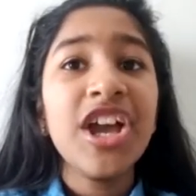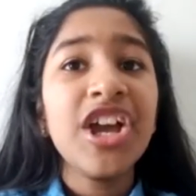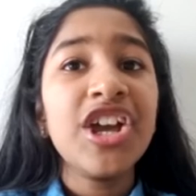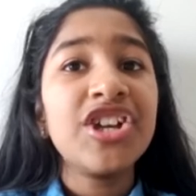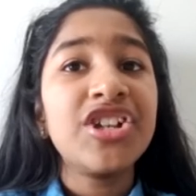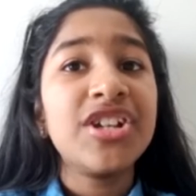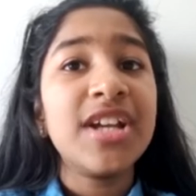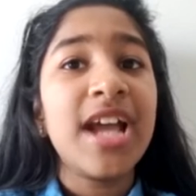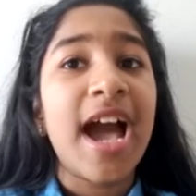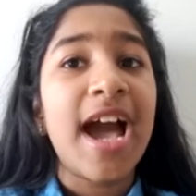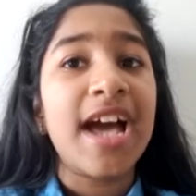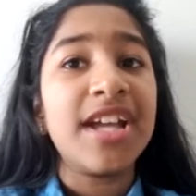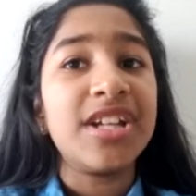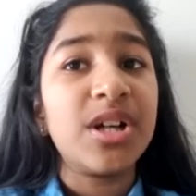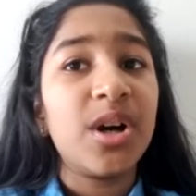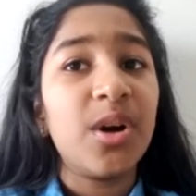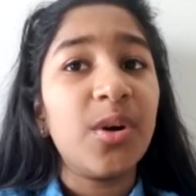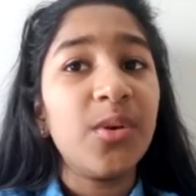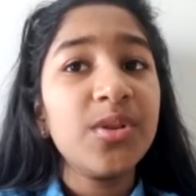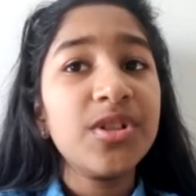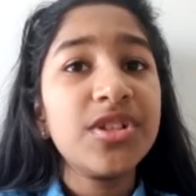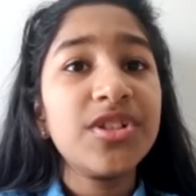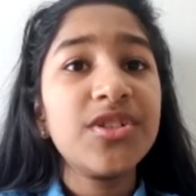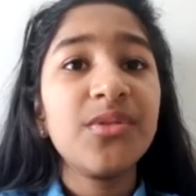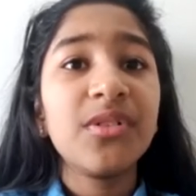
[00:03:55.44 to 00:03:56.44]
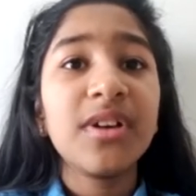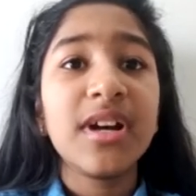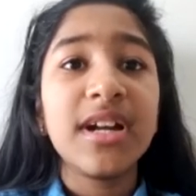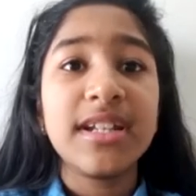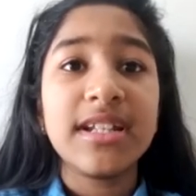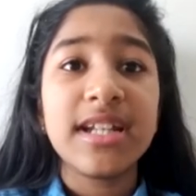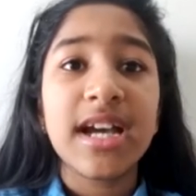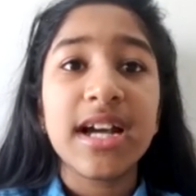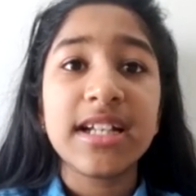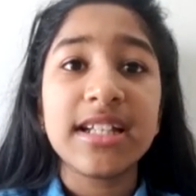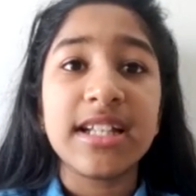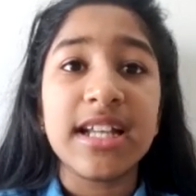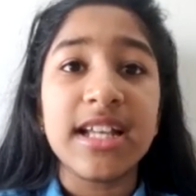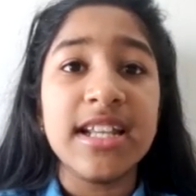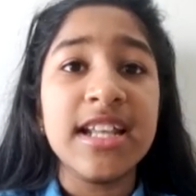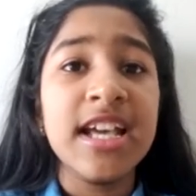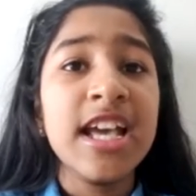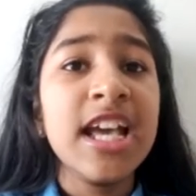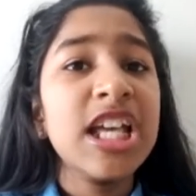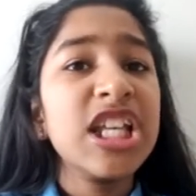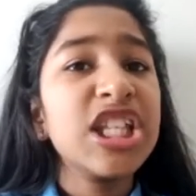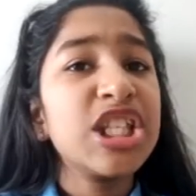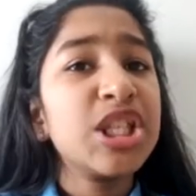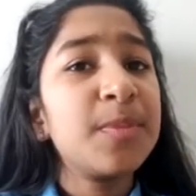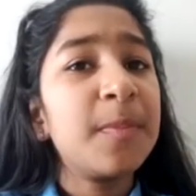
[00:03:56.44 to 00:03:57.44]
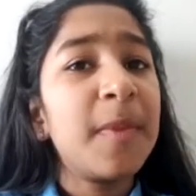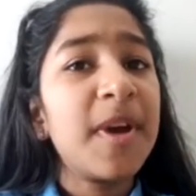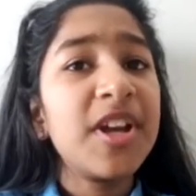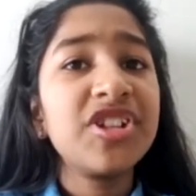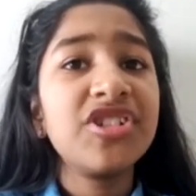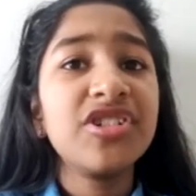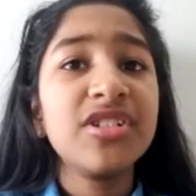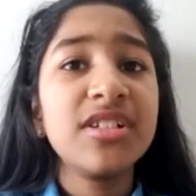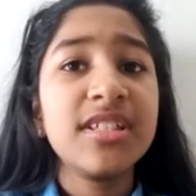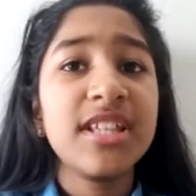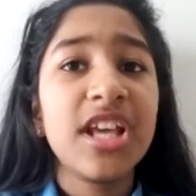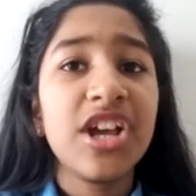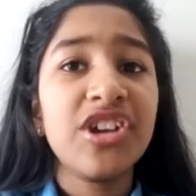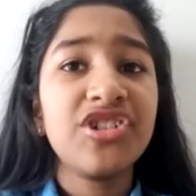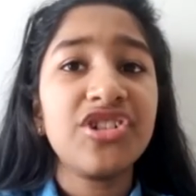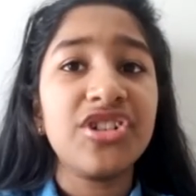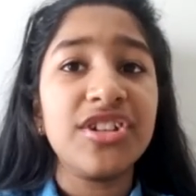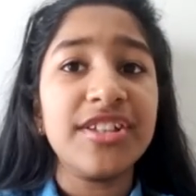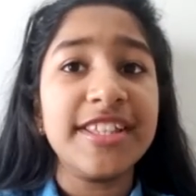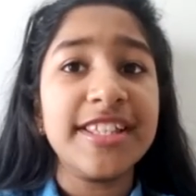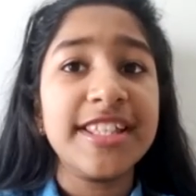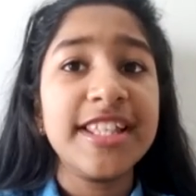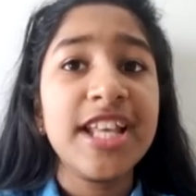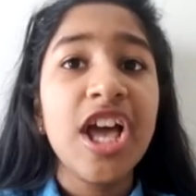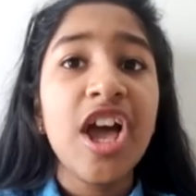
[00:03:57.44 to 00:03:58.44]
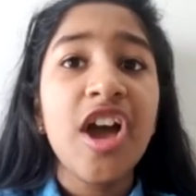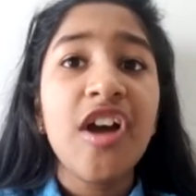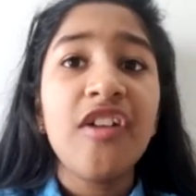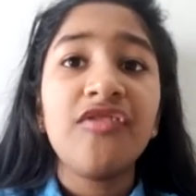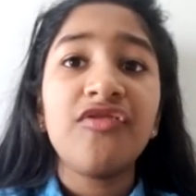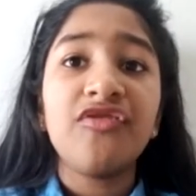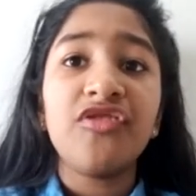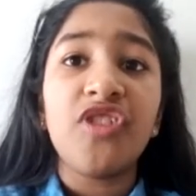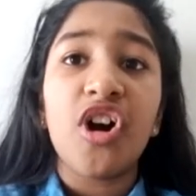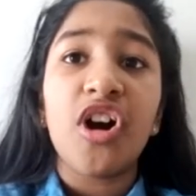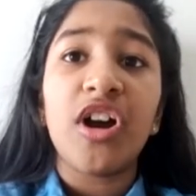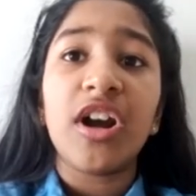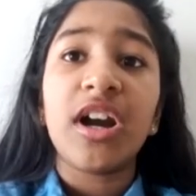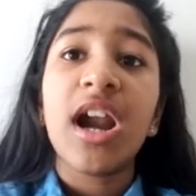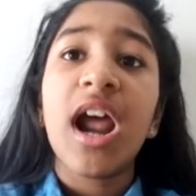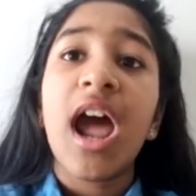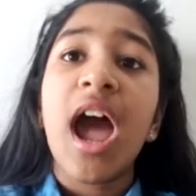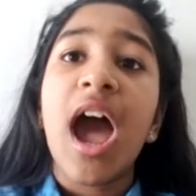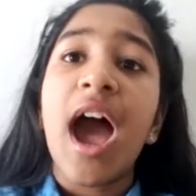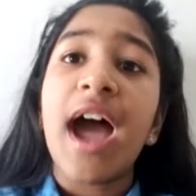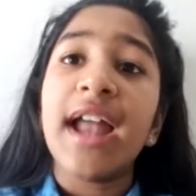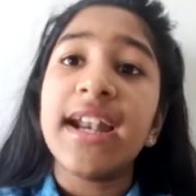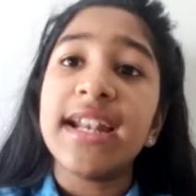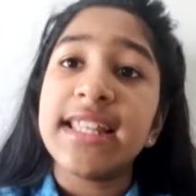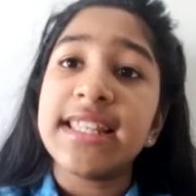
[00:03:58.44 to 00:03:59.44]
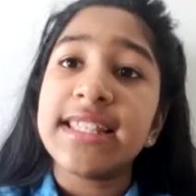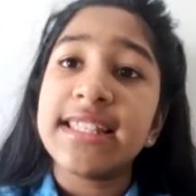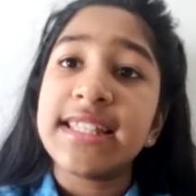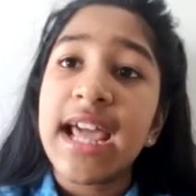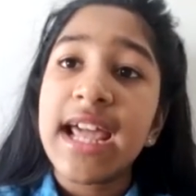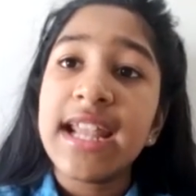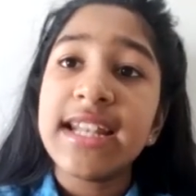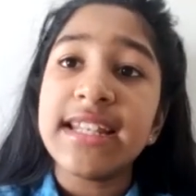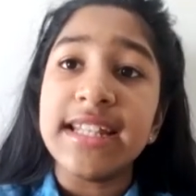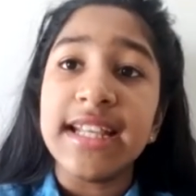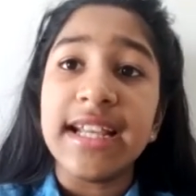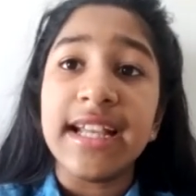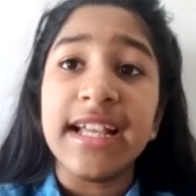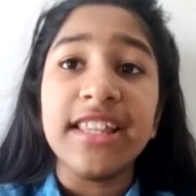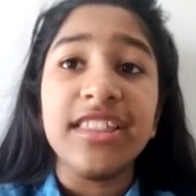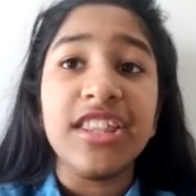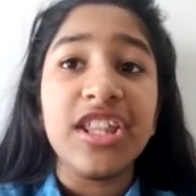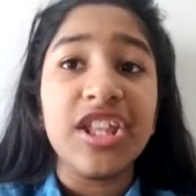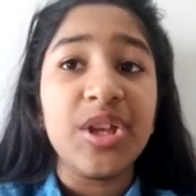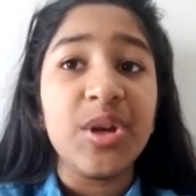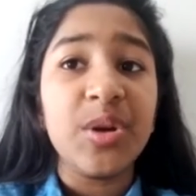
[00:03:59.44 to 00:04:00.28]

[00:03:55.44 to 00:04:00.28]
She had also conducted special sessions for understanding the